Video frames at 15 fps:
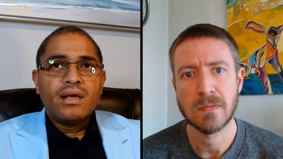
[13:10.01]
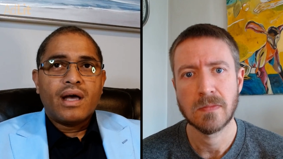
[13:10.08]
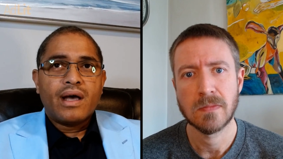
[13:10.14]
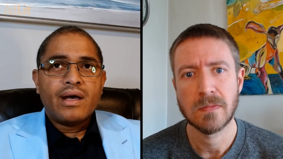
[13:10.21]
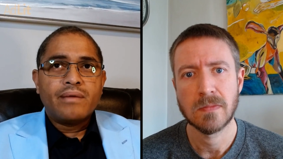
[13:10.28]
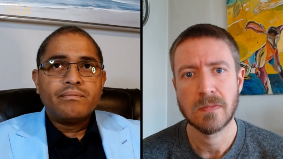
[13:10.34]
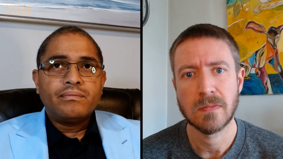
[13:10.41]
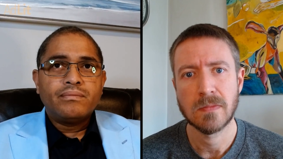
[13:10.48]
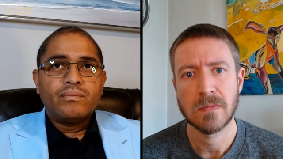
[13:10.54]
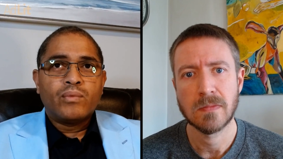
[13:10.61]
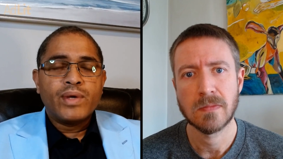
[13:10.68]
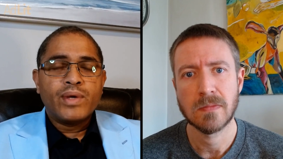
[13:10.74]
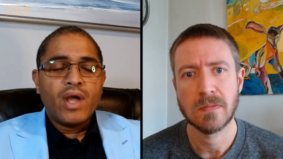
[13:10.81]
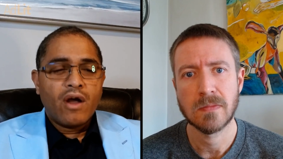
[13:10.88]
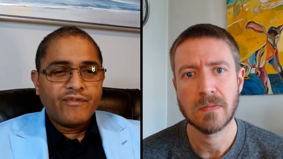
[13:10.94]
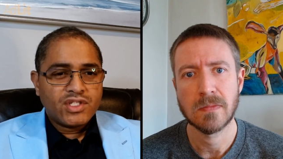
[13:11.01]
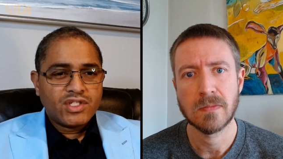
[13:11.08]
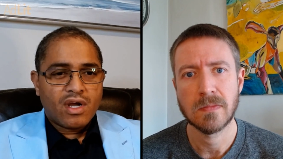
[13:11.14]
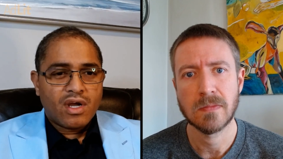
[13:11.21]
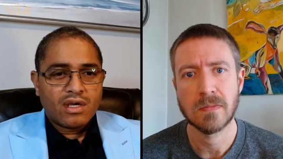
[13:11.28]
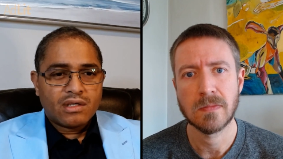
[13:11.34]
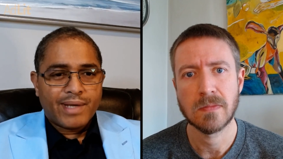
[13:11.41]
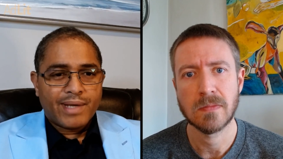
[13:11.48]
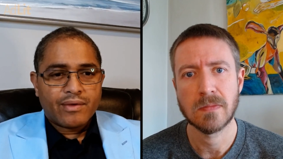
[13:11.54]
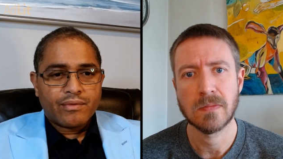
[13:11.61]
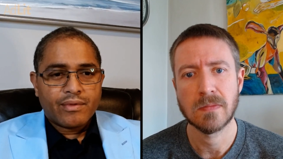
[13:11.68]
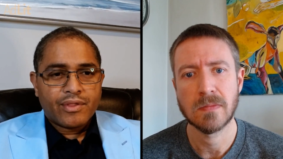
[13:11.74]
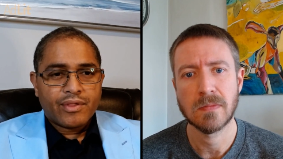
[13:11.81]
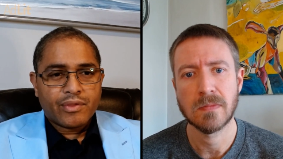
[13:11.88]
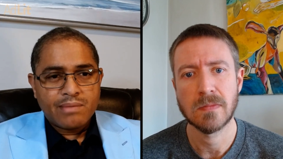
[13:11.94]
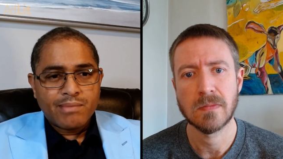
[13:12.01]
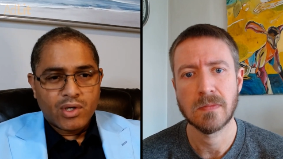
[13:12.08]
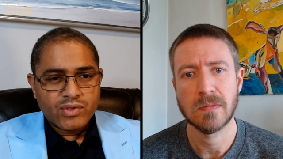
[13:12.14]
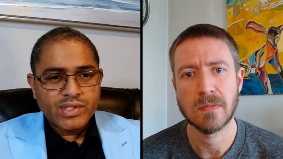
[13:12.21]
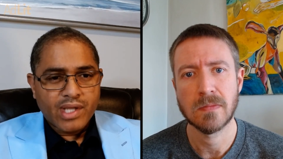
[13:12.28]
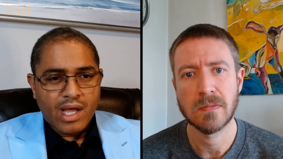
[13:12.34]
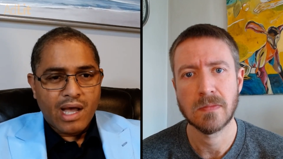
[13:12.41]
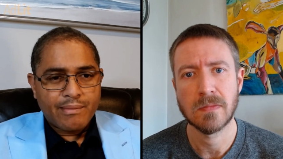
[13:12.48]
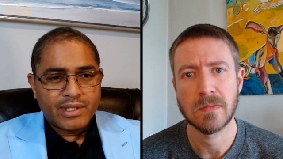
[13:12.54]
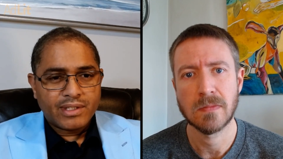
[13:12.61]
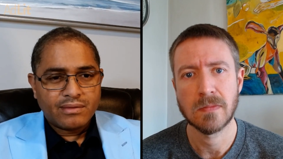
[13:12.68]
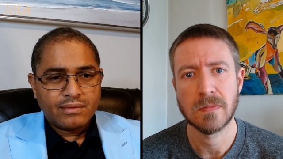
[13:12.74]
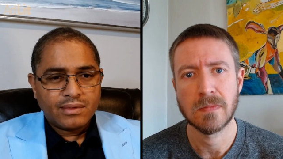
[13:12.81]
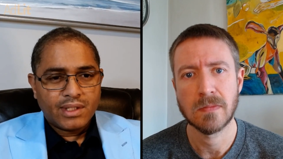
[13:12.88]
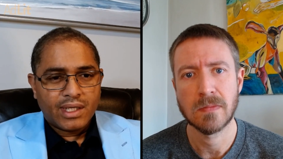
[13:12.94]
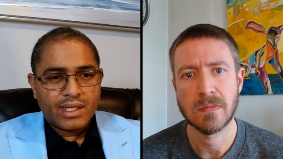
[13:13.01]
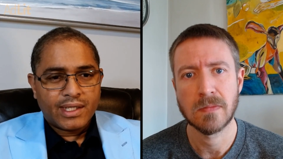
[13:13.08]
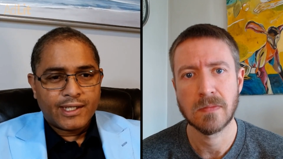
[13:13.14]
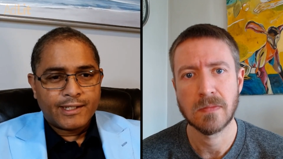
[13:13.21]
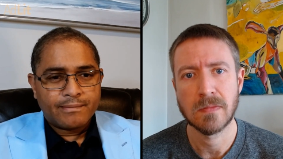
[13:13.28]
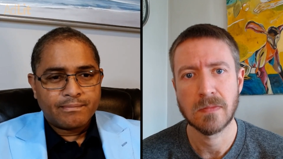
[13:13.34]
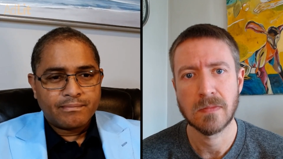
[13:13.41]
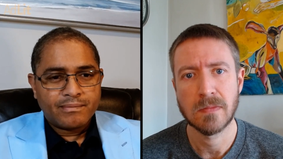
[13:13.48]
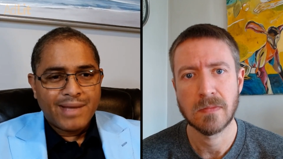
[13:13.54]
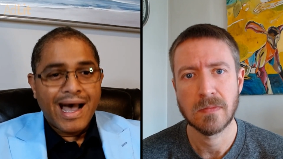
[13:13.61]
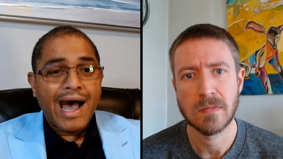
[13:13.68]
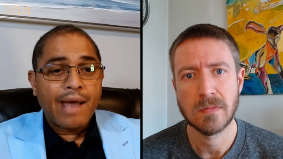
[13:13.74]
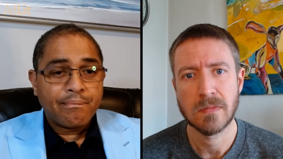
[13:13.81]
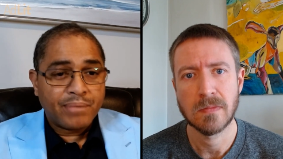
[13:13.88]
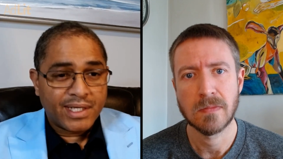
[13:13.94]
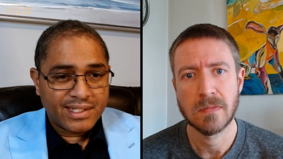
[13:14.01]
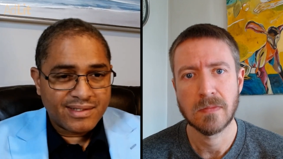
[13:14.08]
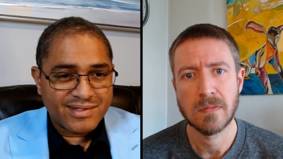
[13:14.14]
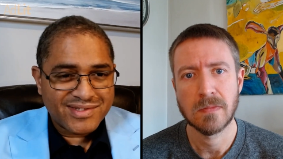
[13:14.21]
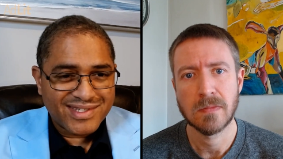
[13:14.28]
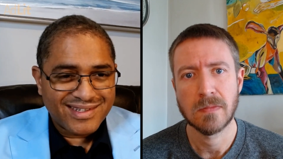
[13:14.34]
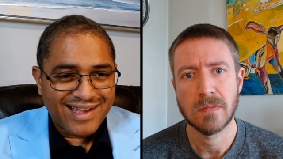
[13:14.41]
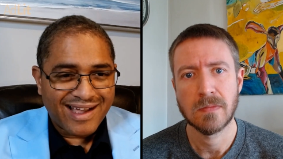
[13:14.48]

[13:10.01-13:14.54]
Speaker 1: Um, we often talk about three most common um, hot buttons.